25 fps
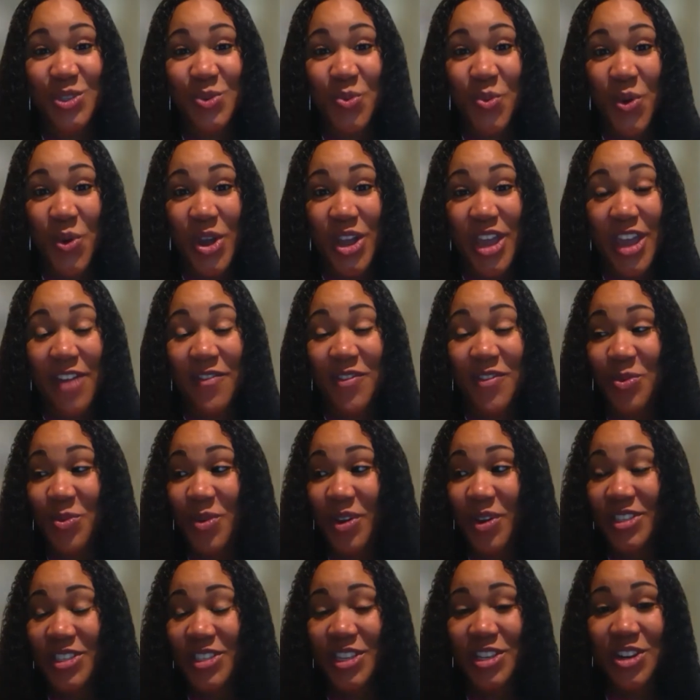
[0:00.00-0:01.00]
want
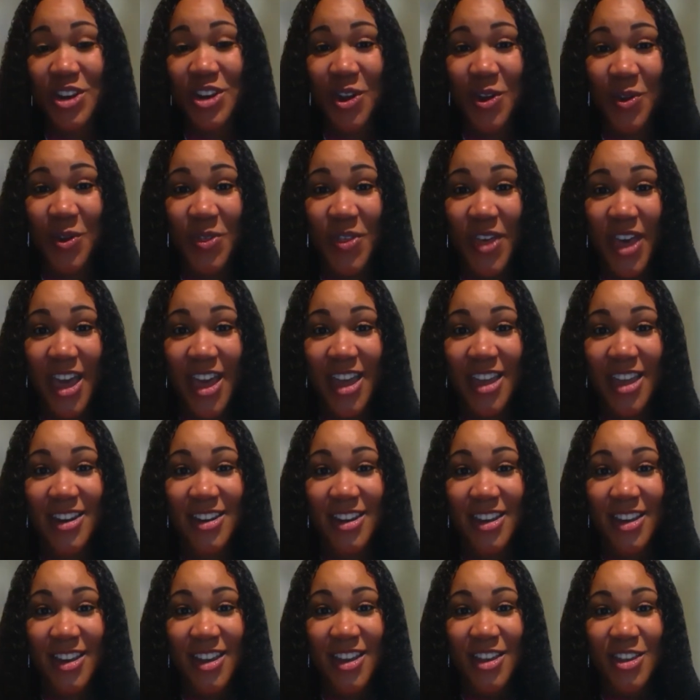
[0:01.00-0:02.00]
everyone to know that
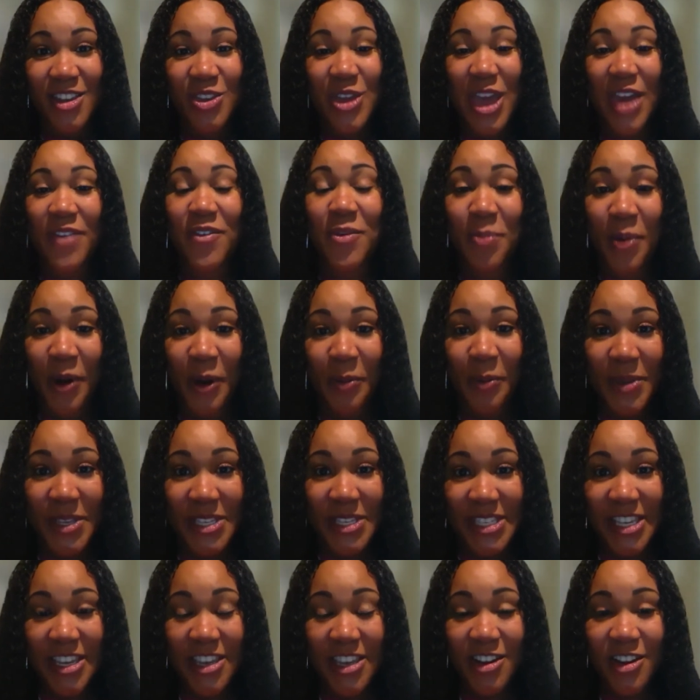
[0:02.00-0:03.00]
you have a purpose
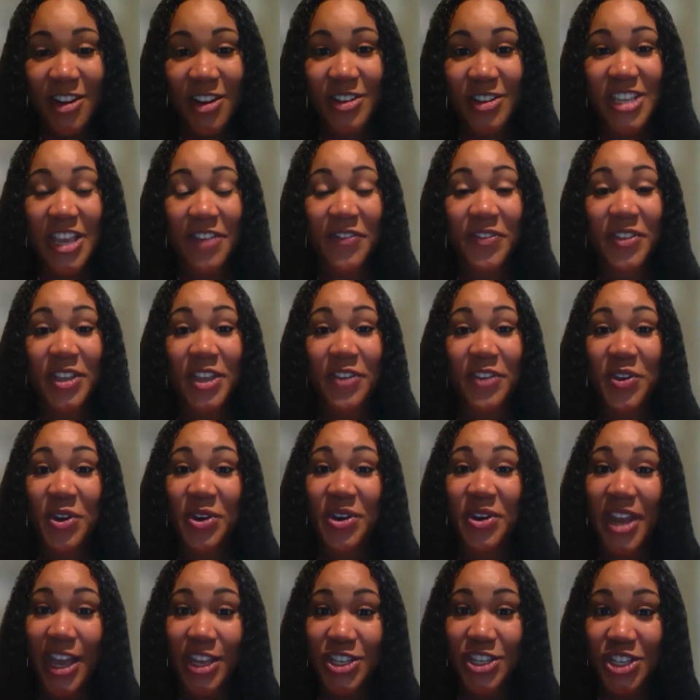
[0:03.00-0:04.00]
here. Definitely, if you're
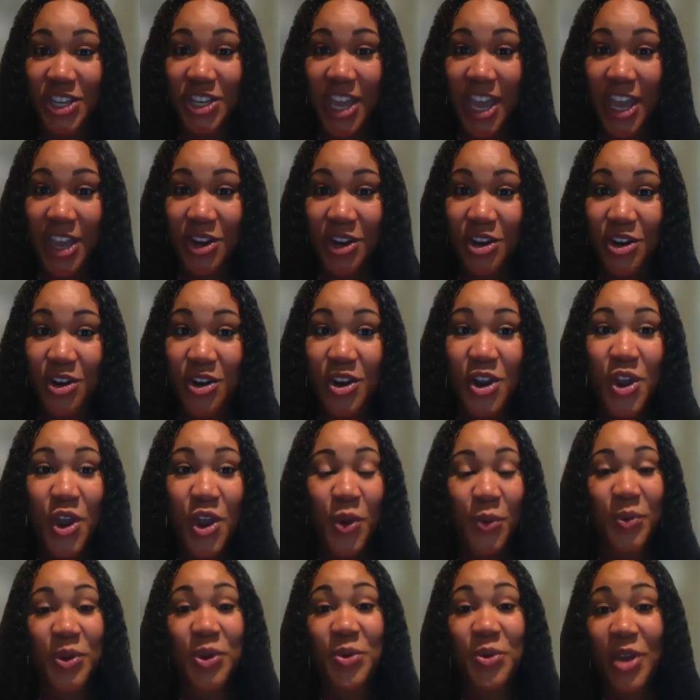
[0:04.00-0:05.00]
an educator,
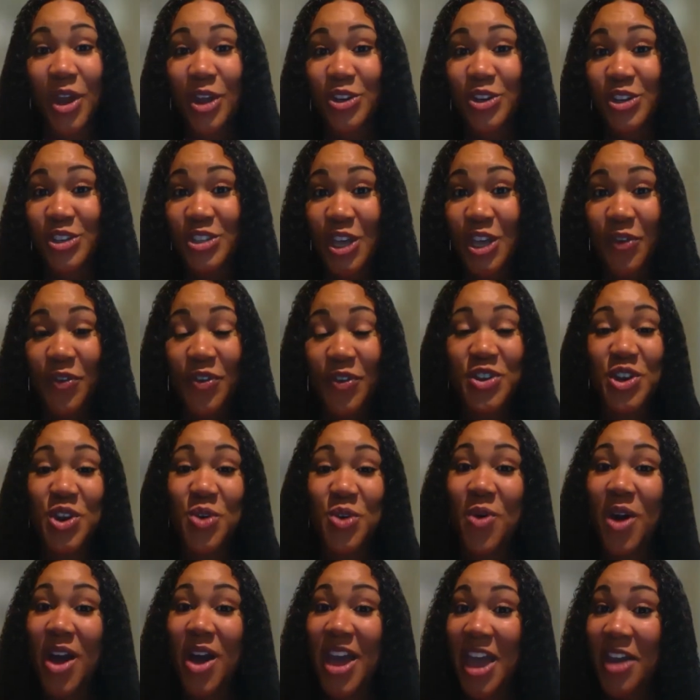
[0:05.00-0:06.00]
reground yourself in your
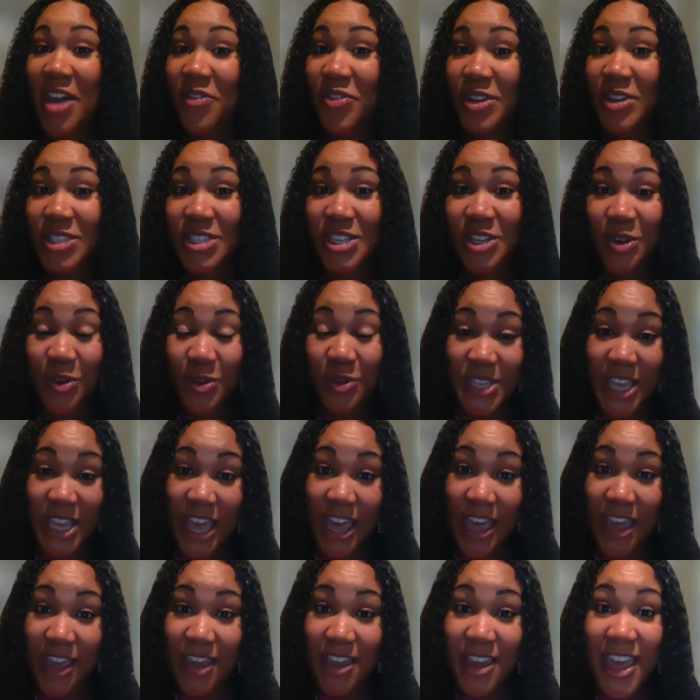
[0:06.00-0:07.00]
why every single
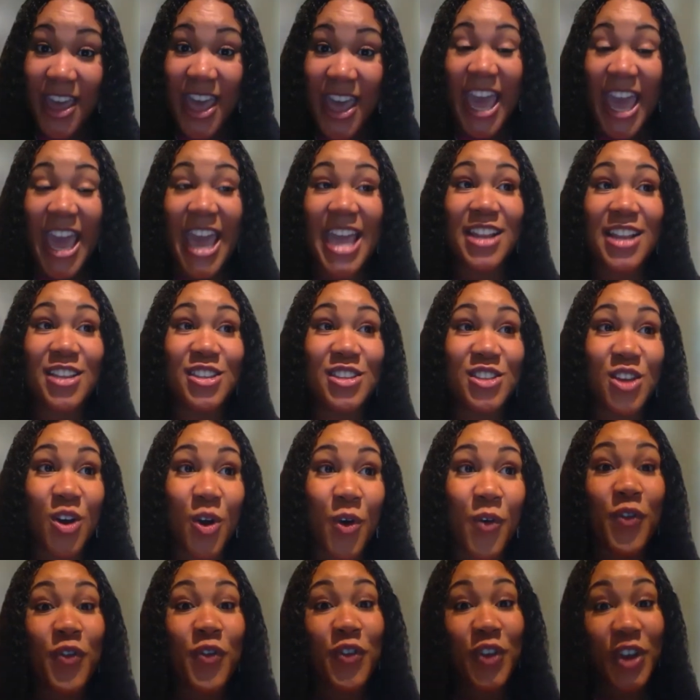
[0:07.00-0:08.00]
day. And
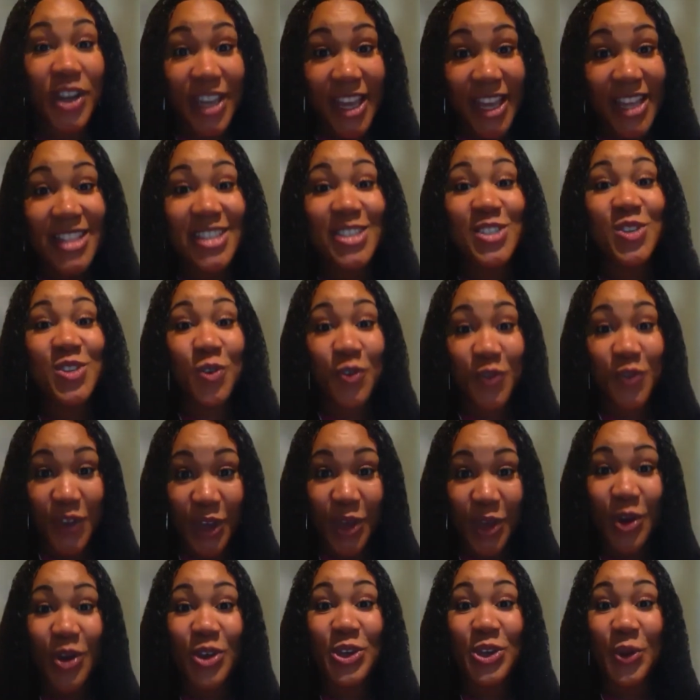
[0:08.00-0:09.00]
don't forget to
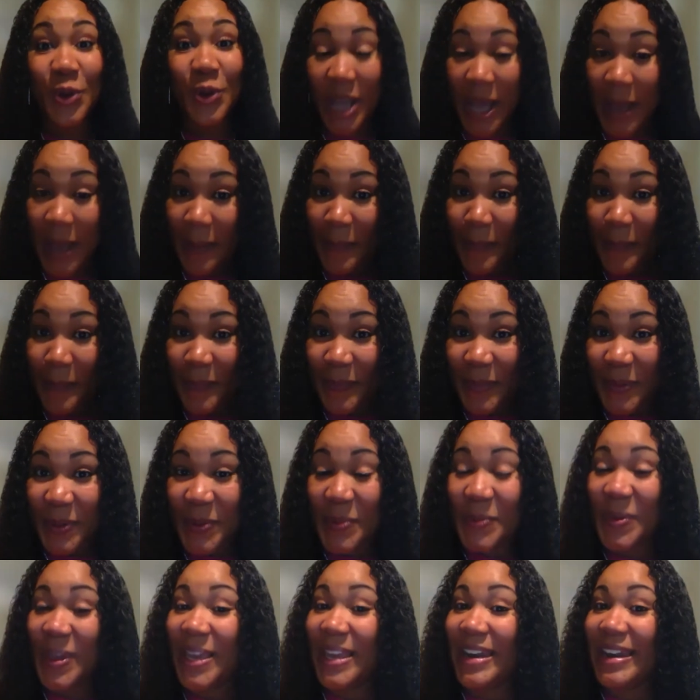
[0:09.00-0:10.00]
fill your cup. You
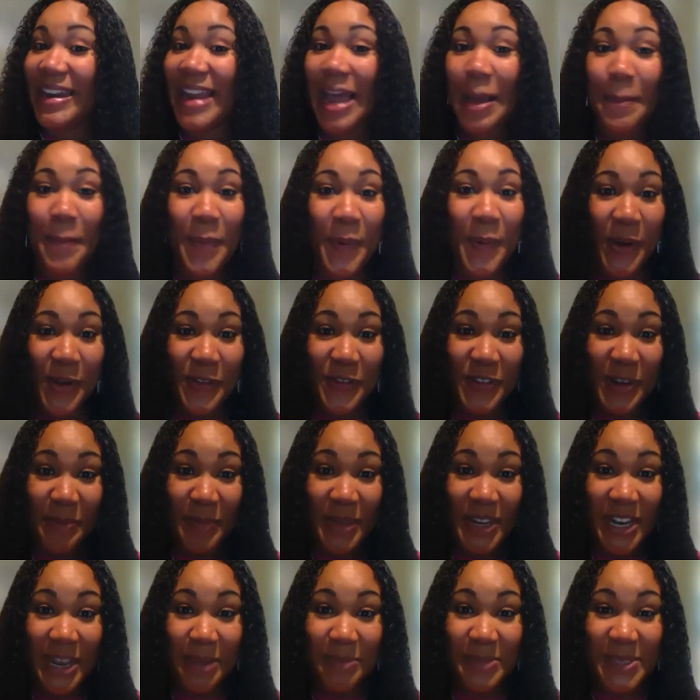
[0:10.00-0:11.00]
cannot pour from
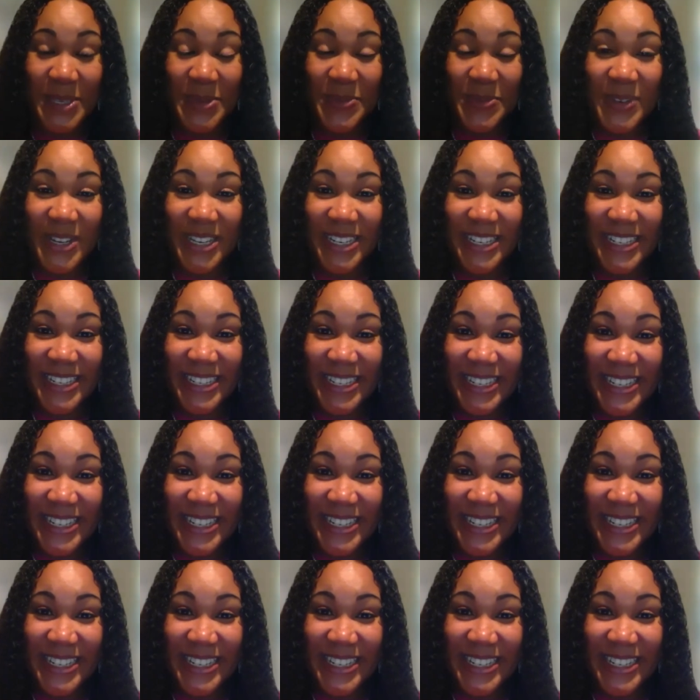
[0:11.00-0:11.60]
an empty one.